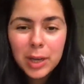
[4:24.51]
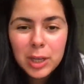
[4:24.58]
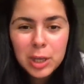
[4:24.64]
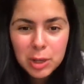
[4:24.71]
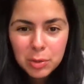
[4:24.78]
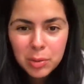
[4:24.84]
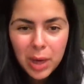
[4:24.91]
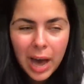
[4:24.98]

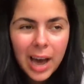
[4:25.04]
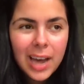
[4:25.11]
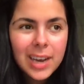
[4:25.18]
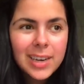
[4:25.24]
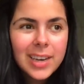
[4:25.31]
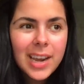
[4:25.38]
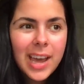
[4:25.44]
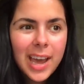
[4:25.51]
cue
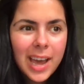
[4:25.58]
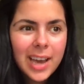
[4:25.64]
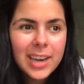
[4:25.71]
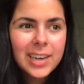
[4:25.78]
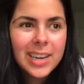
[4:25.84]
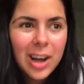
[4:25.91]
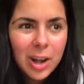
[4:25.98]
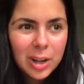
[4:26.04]
that
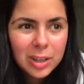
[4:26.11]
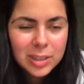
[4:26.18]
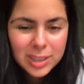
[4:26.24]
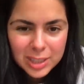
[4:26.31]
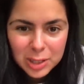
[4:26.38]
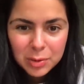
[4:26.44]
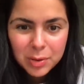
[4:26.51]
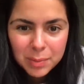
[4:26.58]
and I'll
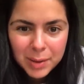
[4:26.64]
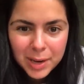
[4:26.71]
see you in a